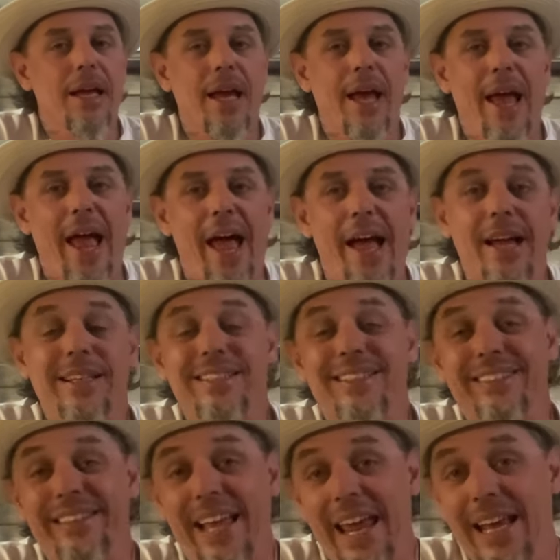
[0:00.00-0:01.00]
has
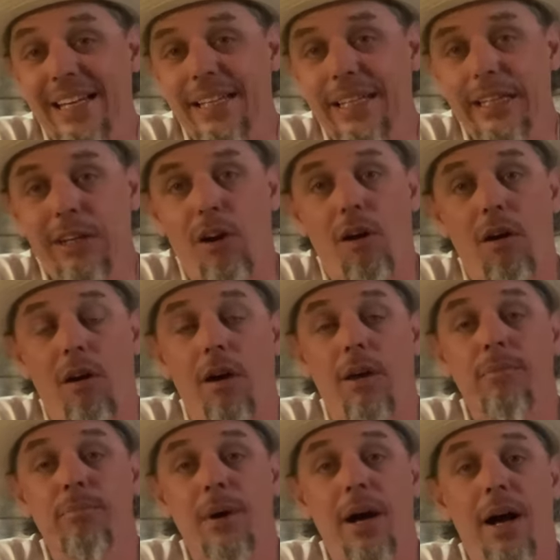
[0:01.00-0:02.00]
landed
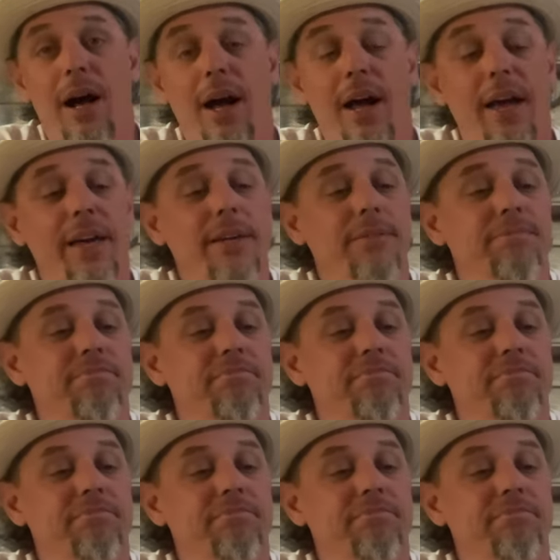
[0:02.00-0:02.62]
on my,